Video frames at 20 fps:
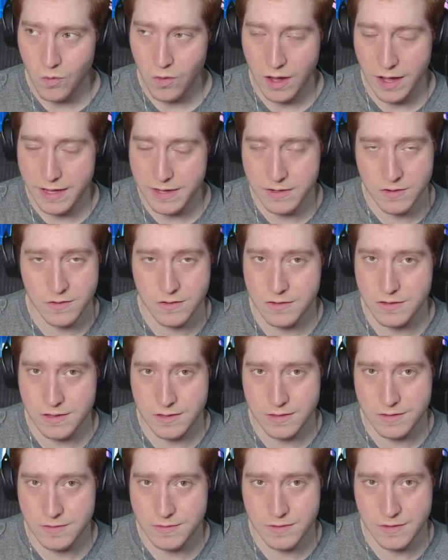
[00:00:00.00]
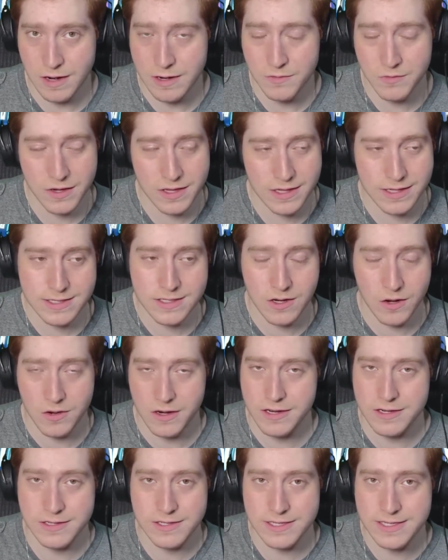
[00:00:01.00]
I really don't
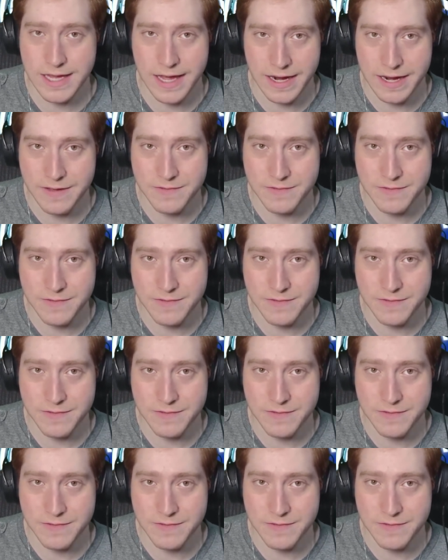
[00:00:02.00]
understand.